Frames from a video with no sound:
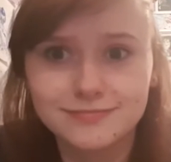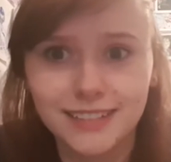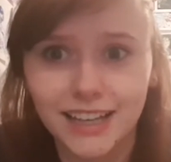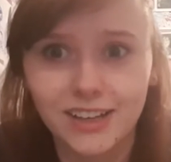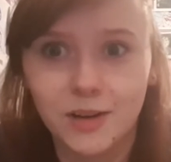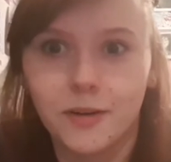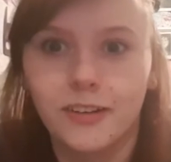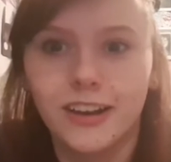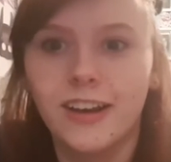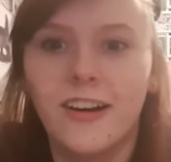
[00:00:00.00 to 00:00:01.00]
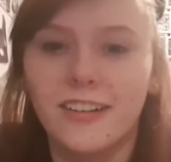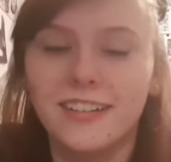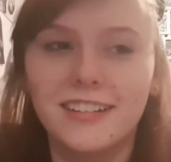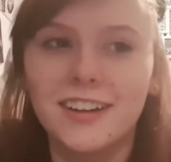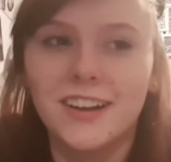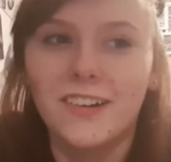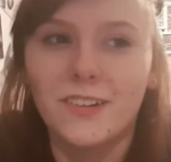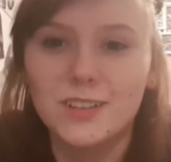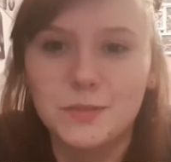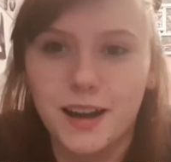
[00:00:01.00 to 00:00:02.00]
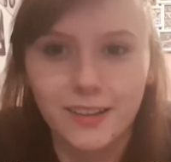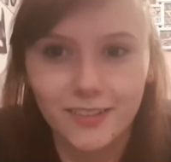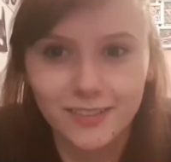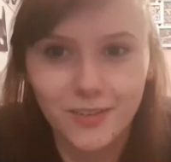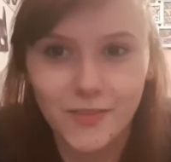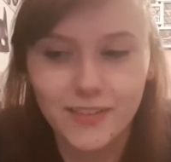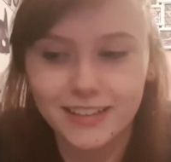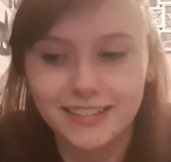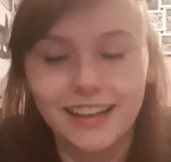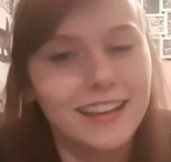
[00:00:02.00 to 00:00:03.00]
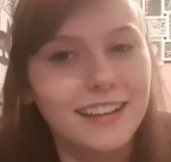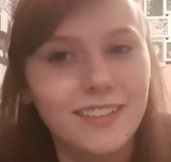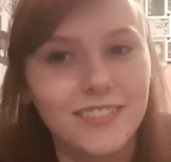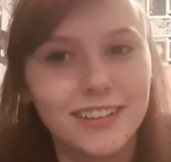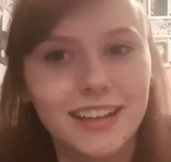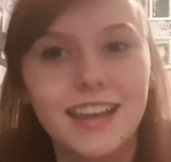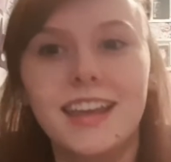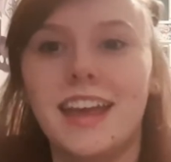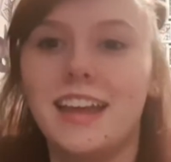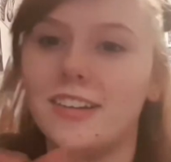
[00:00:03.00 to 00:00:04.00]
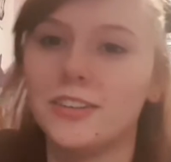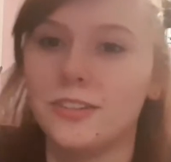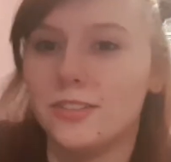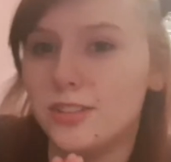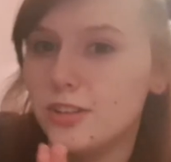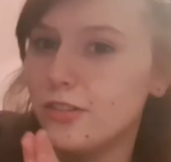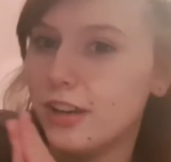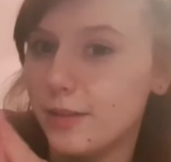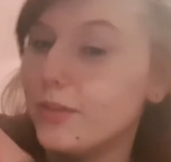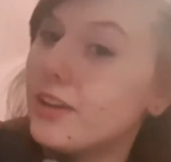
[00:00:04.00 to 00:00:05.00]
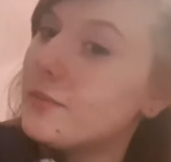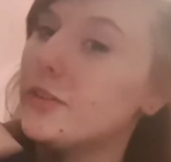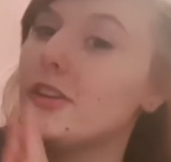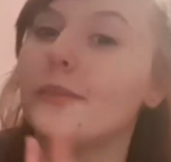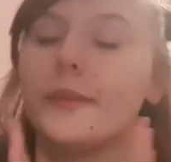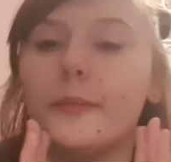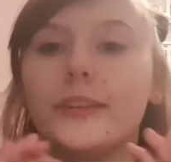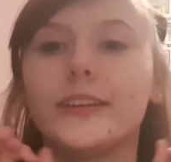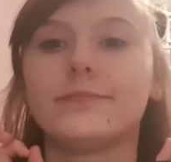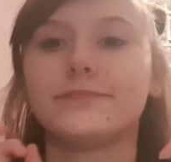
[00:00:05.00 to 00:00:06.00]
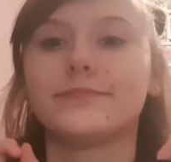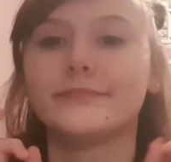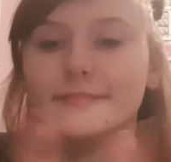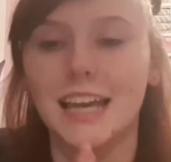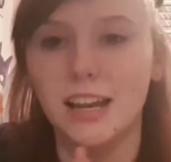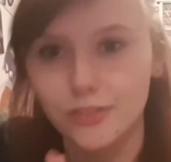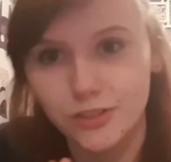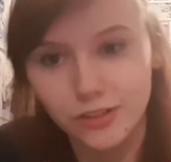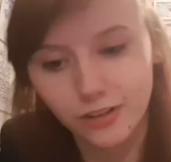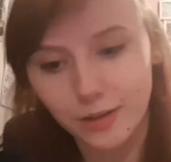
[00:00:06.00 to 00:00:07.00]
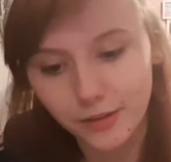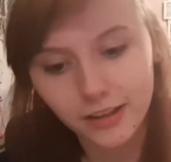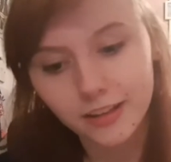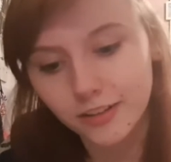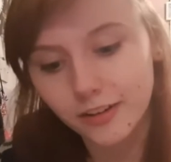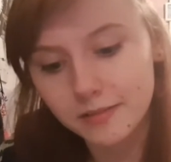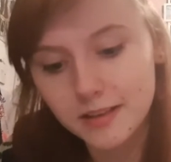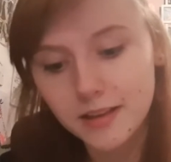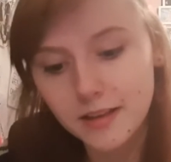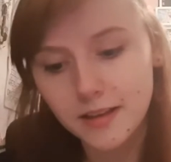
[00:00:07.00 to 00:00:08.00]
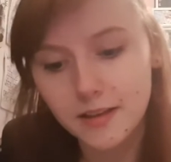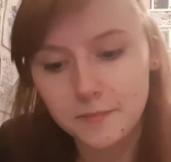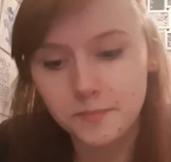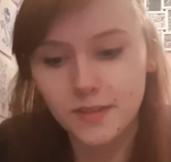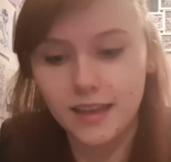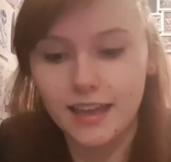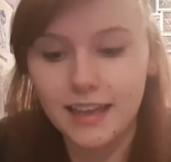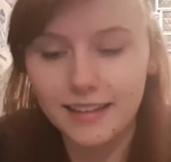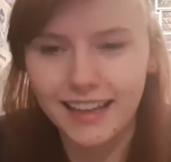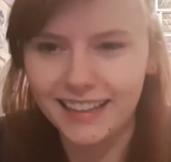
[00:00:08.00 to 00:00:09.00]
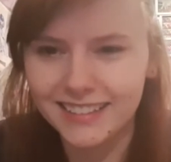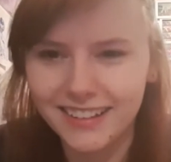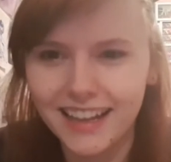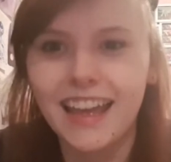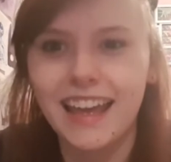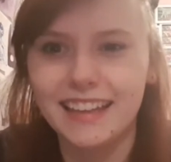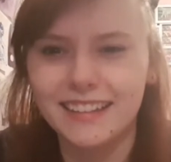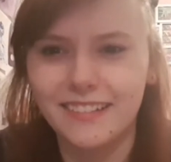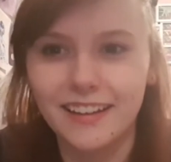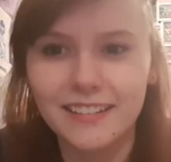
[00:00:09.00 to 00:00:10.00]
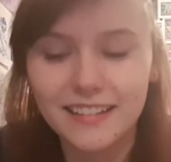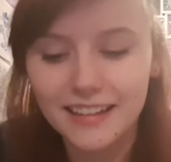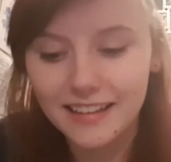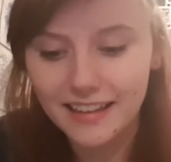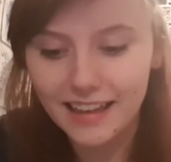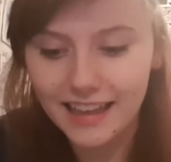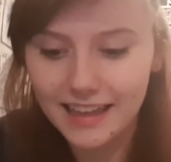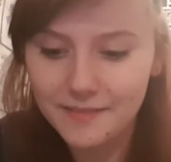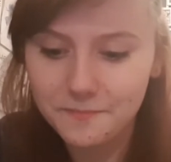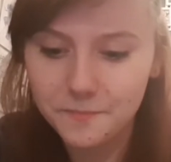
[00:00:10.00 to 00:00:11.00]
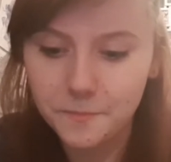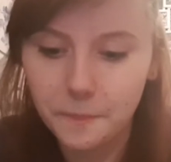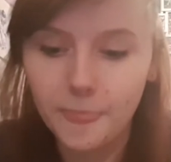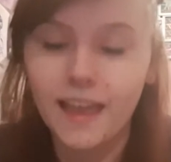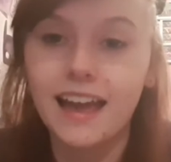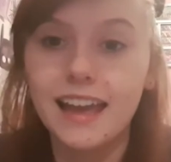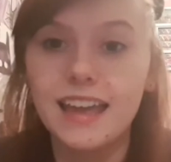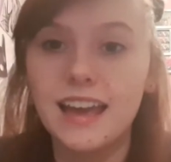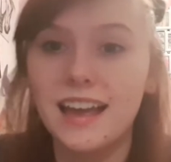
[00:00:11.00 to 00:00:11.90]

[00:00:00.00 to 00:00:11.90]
Like, come on, you can't not go to Japan and go to the robot restaurant. Like, come on. And also Studio Ghibli Museum. I'm just like, I love Studio Ghibli. He's great. He's great. It's great. I